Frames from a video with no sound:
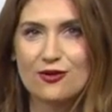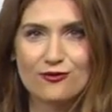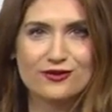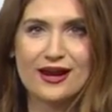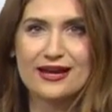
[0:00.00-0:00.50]

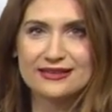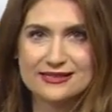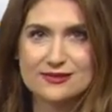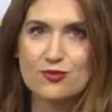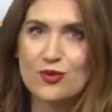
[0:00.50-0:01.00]
overnight,
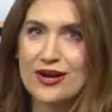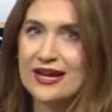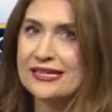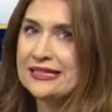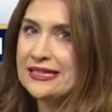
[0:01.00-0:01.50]
and this
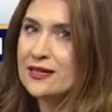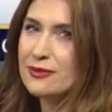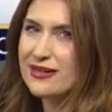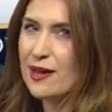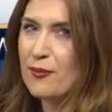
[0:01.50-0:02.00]
morning,
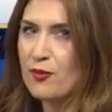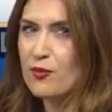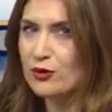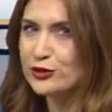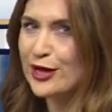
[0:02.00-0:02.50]
but a couple
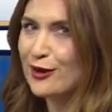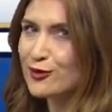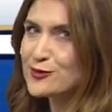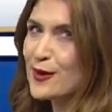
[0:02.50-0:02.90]
more showers